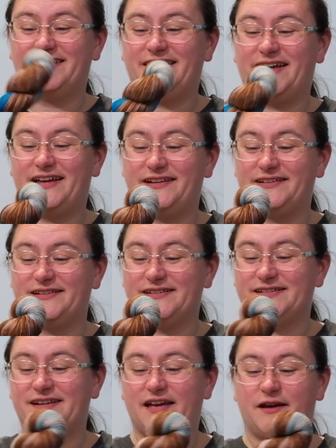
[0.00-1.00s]
And
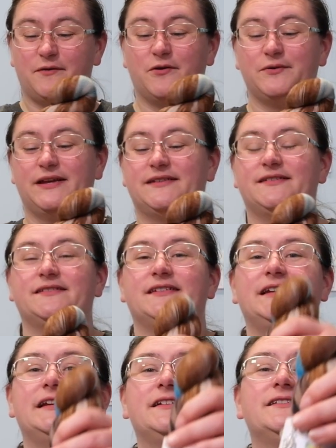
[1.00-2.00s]
uh, oh yes, there's a
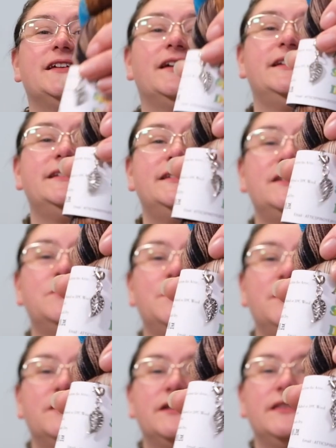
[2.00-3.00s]
little tiny stitch
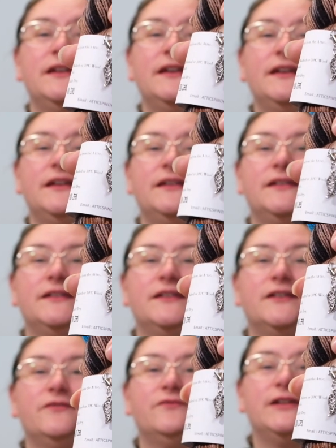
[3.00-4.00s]
marker there.
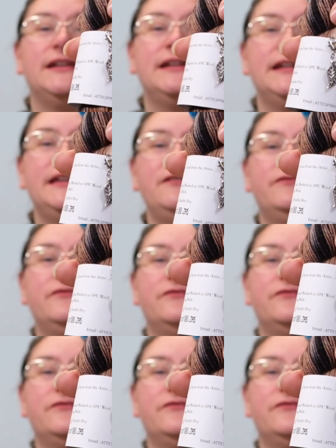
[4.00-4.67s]
I believe.